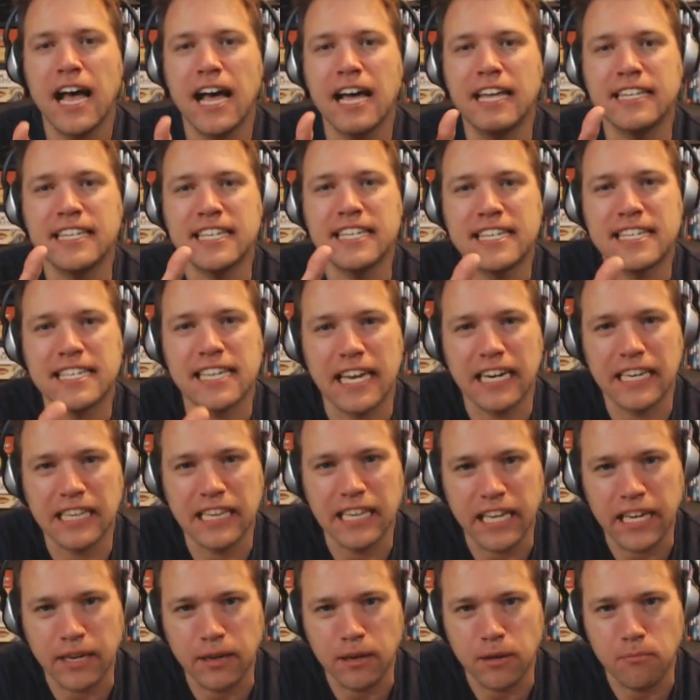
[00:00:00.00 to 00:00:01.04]

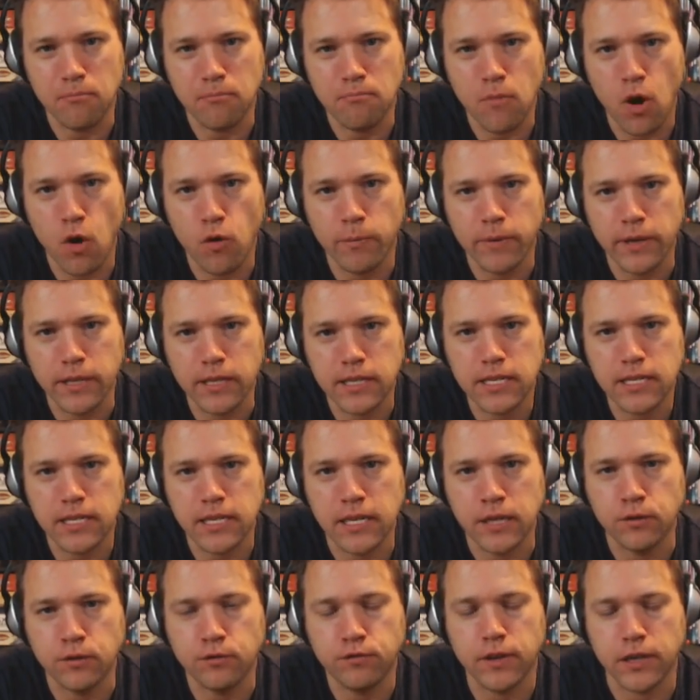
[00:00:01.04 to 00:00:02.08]
unsettling moments
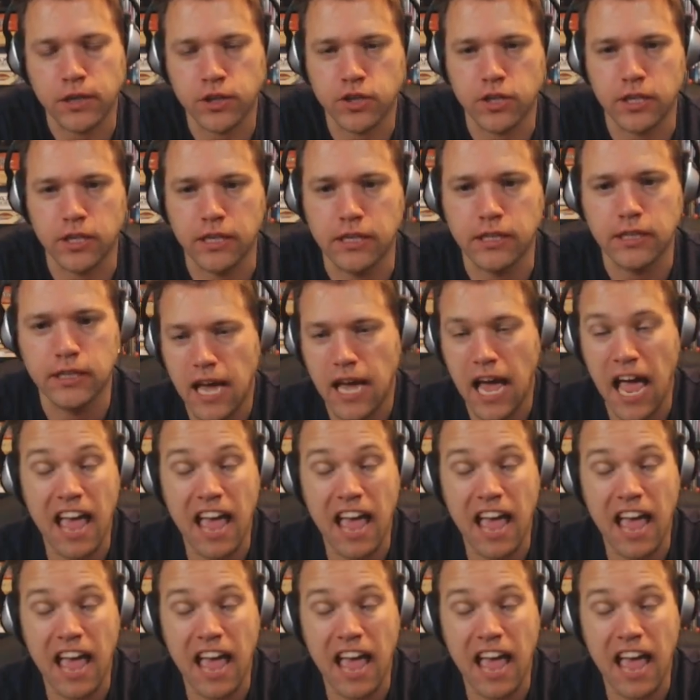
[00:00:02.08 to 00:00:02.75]
in fiction.